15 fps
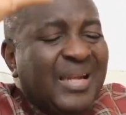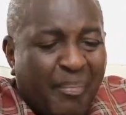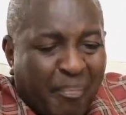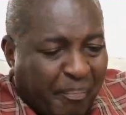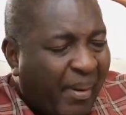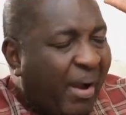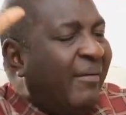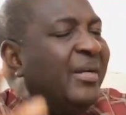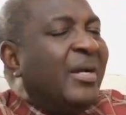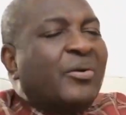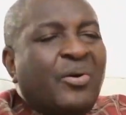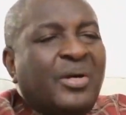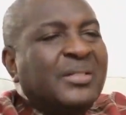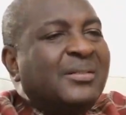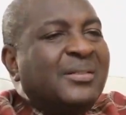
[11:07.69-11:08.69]
The power of the, the cross
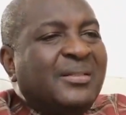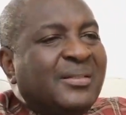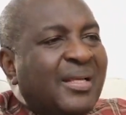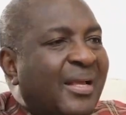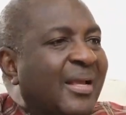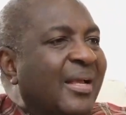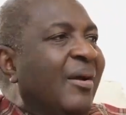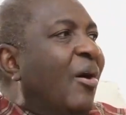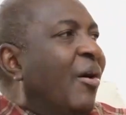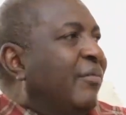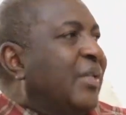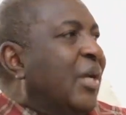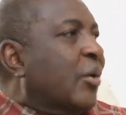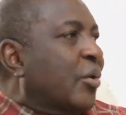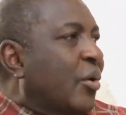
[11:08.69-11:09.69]
power is the,
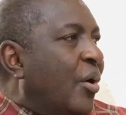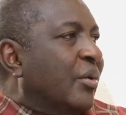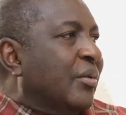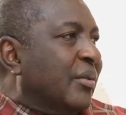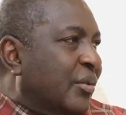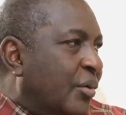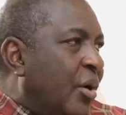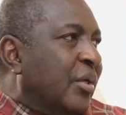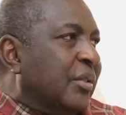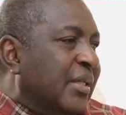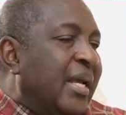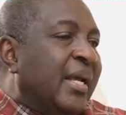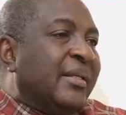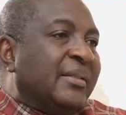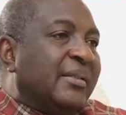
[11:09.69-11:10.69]
of the, of the cross.
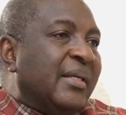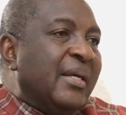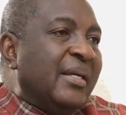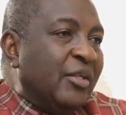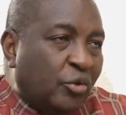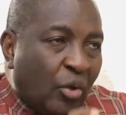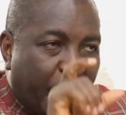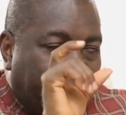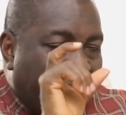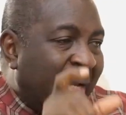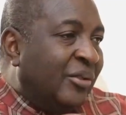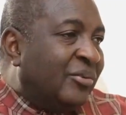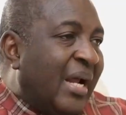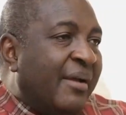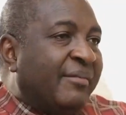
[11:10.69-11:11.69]
Yes. It's on
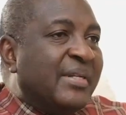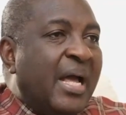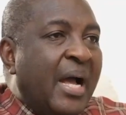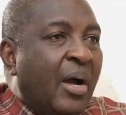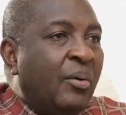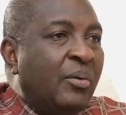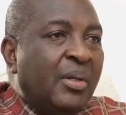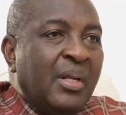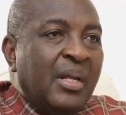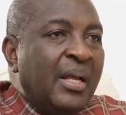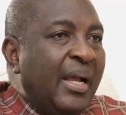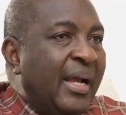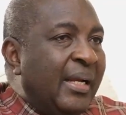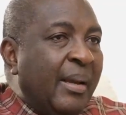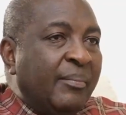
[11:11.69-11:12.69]
pen drive now.
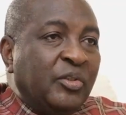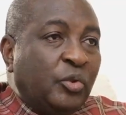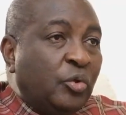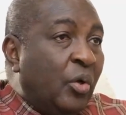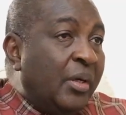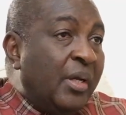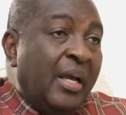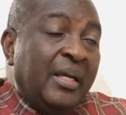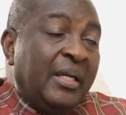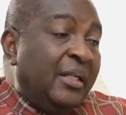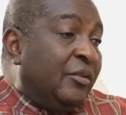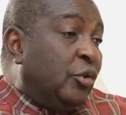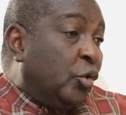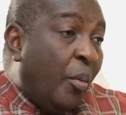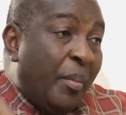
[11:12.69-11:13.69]
And I'm sure
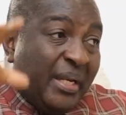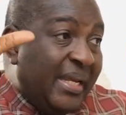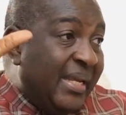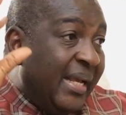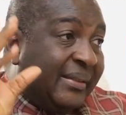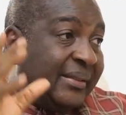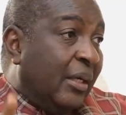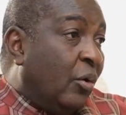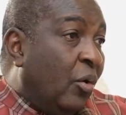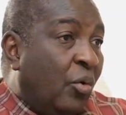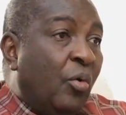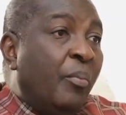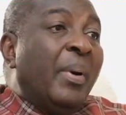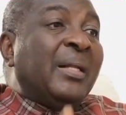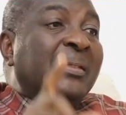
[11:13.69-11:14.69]
it's so many years
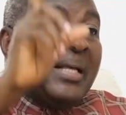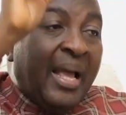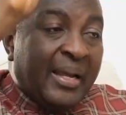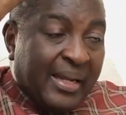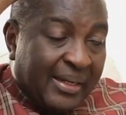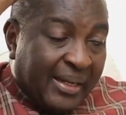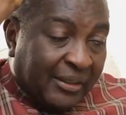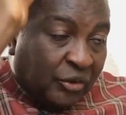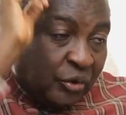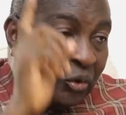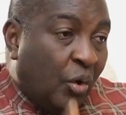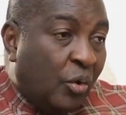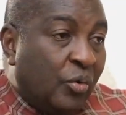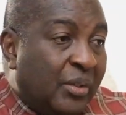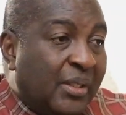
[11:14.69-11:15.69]
ago, mm. but I can
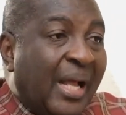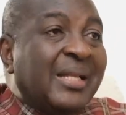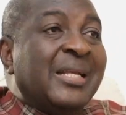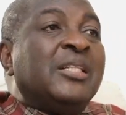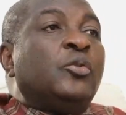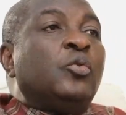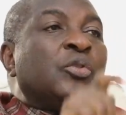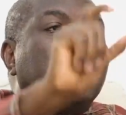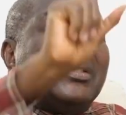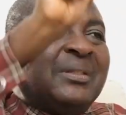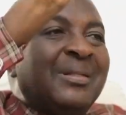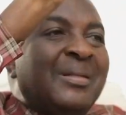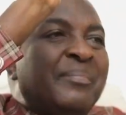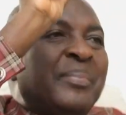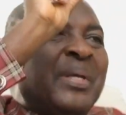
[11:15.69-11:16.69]
assure you that it will
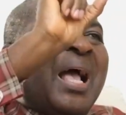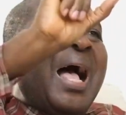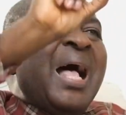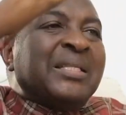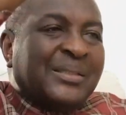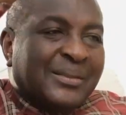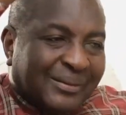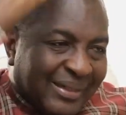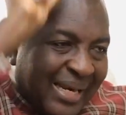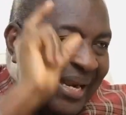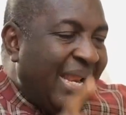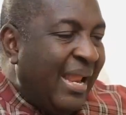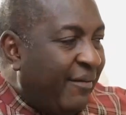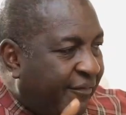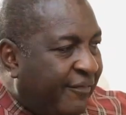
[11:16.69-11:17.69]
still be as
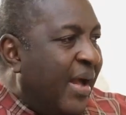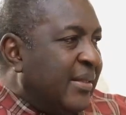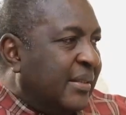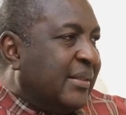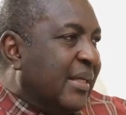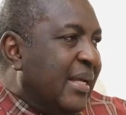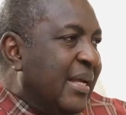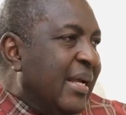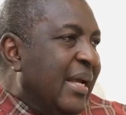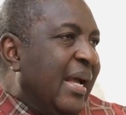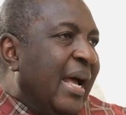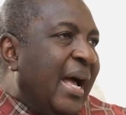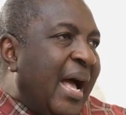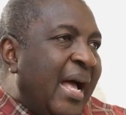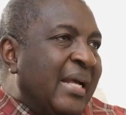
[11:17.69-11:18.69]
relevant
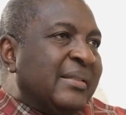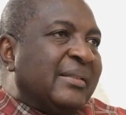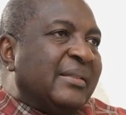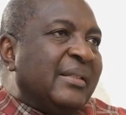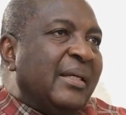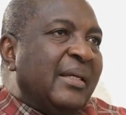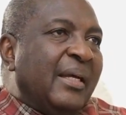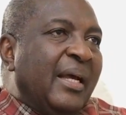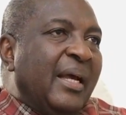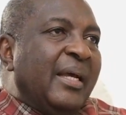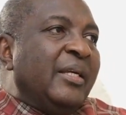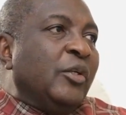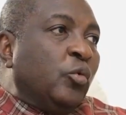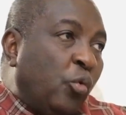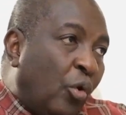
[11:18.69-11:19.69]
mm. as uh,
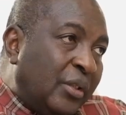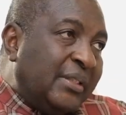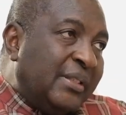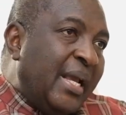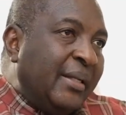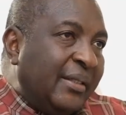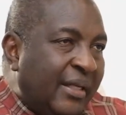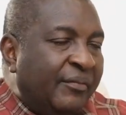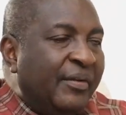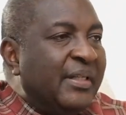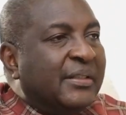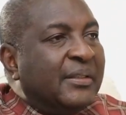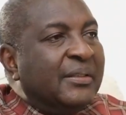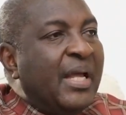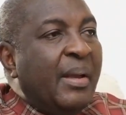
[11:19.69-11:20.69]
it was then
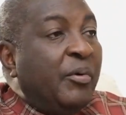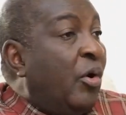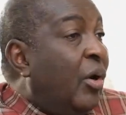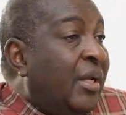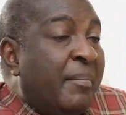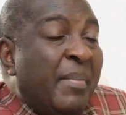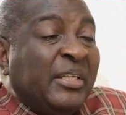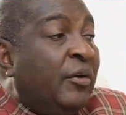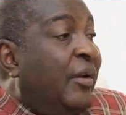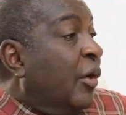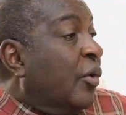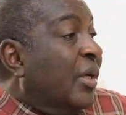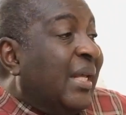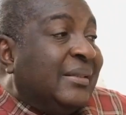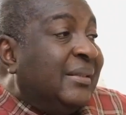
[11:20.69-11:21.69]
even till now because the message of the
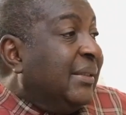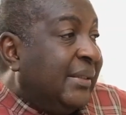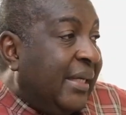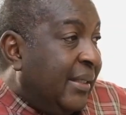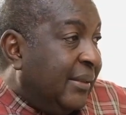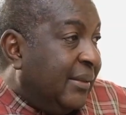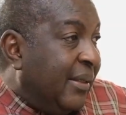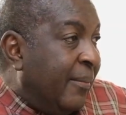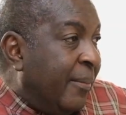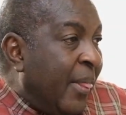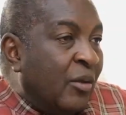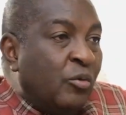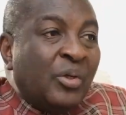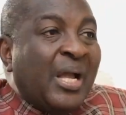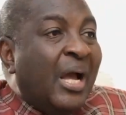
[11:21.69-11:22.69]
cross hasn't changed.
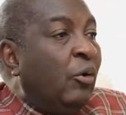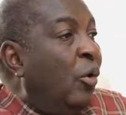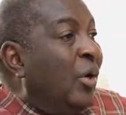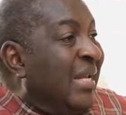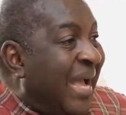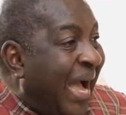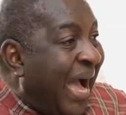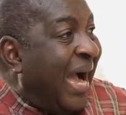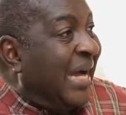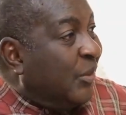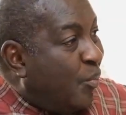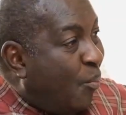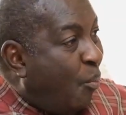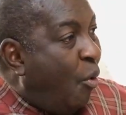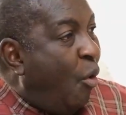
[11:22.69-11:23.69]
Yeah. You can only
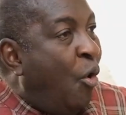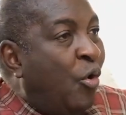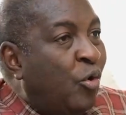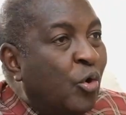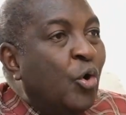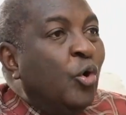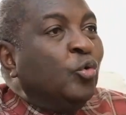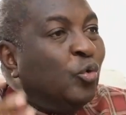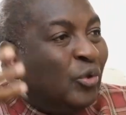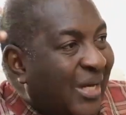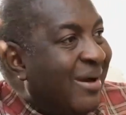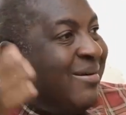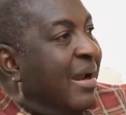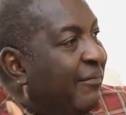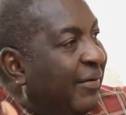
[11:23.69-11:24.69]
add more mm. to
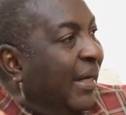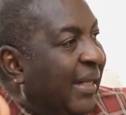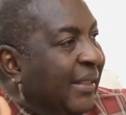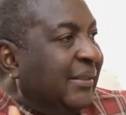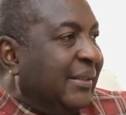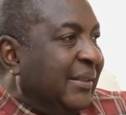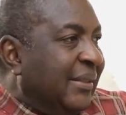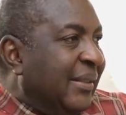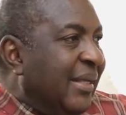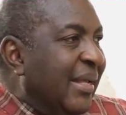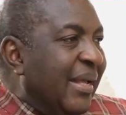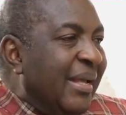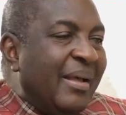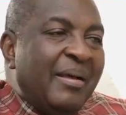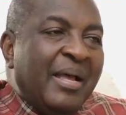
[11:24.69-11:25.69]
the revelation
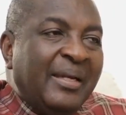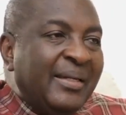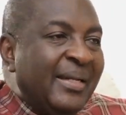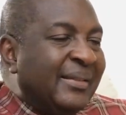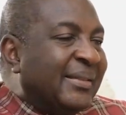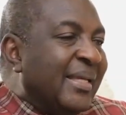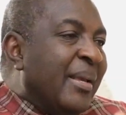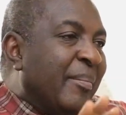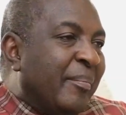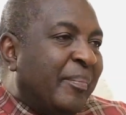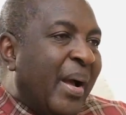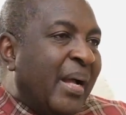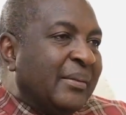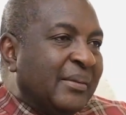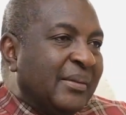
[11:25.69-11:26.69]
mm. and its
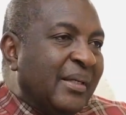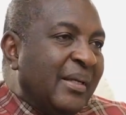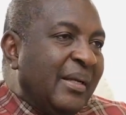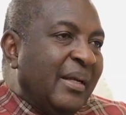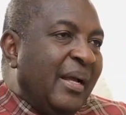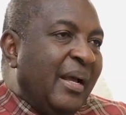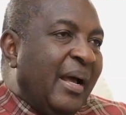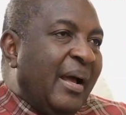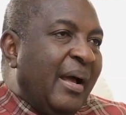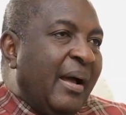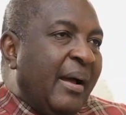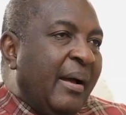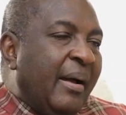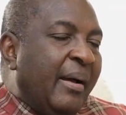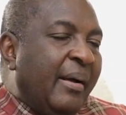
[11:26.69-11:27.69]
impact mm.
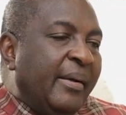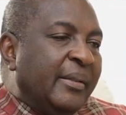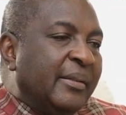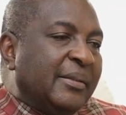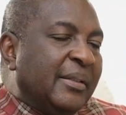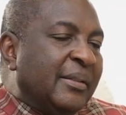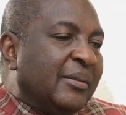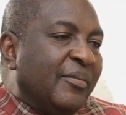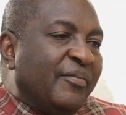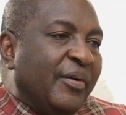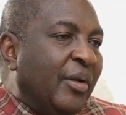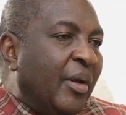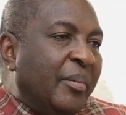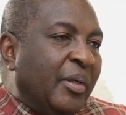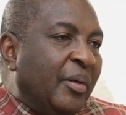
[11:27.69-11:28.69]
uh, is, is a
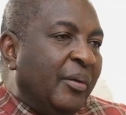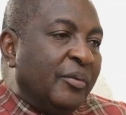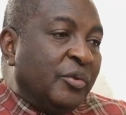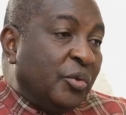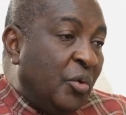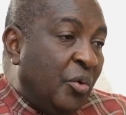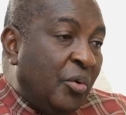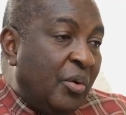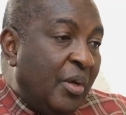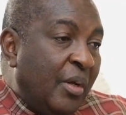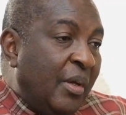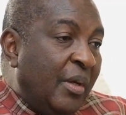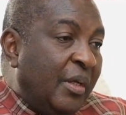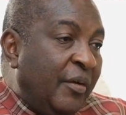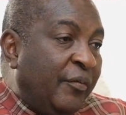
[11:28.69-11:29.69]
phenomenon. So
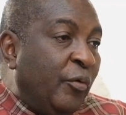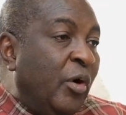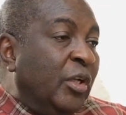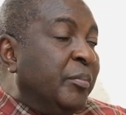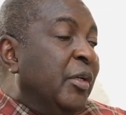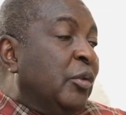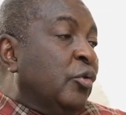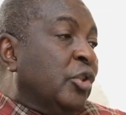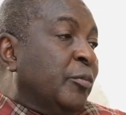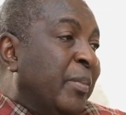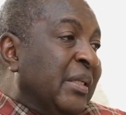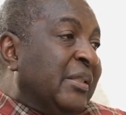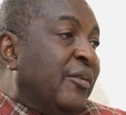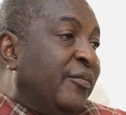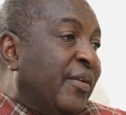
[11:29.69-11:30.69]
if you want me to
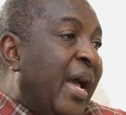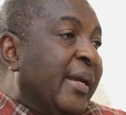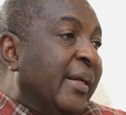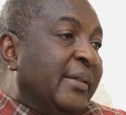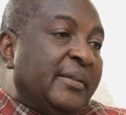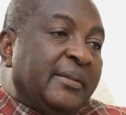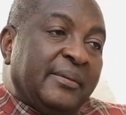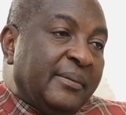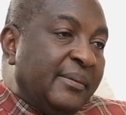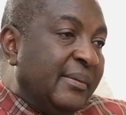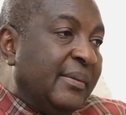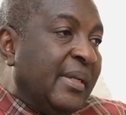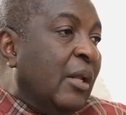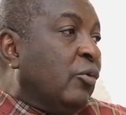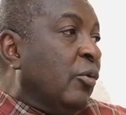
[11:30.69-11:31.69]
specify it,
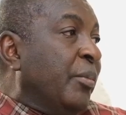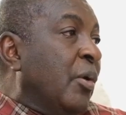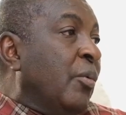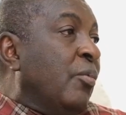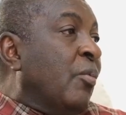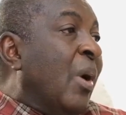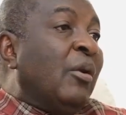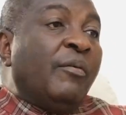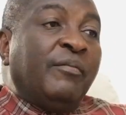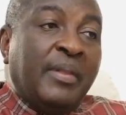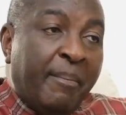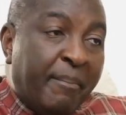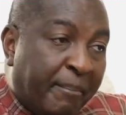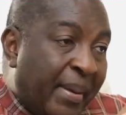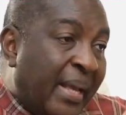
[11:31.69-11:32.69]
that would be one of
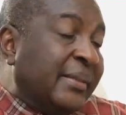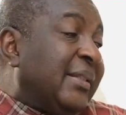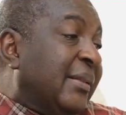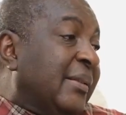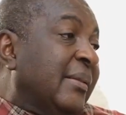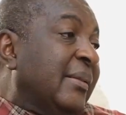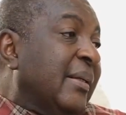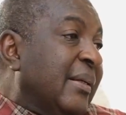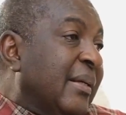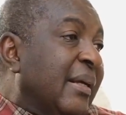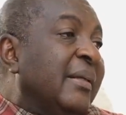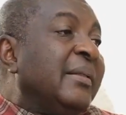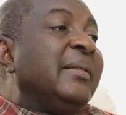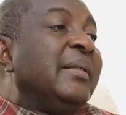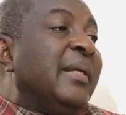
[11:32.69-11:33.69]
the best. The
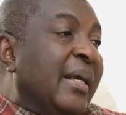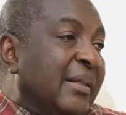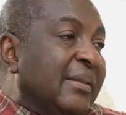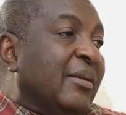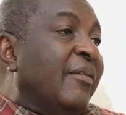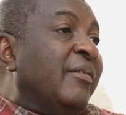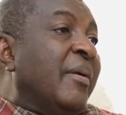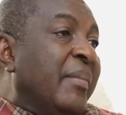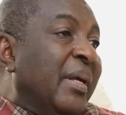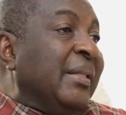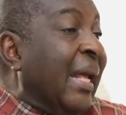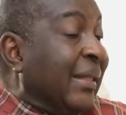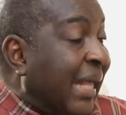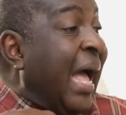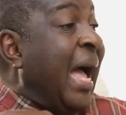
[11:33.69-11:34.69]
best best. Yes, best,
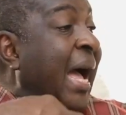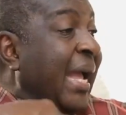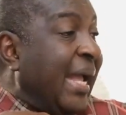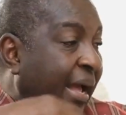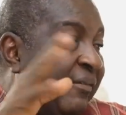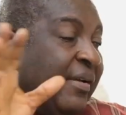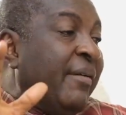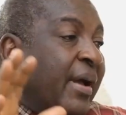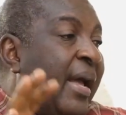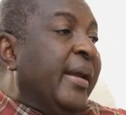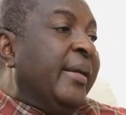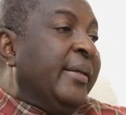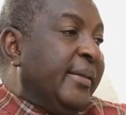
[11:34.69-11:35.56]
that wow. I have ever heard.